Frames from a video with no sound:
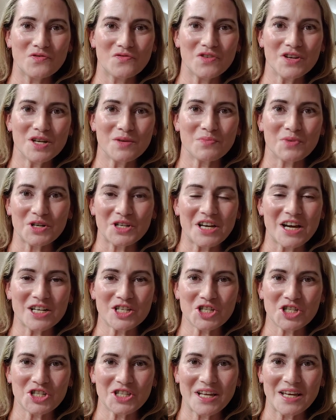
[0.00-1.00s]
UV
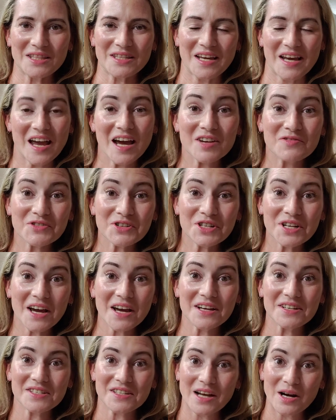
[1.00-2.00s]
protection that they
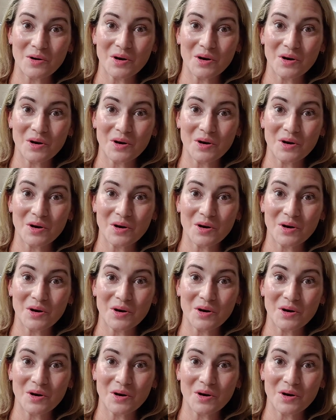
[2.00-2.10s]
advertised.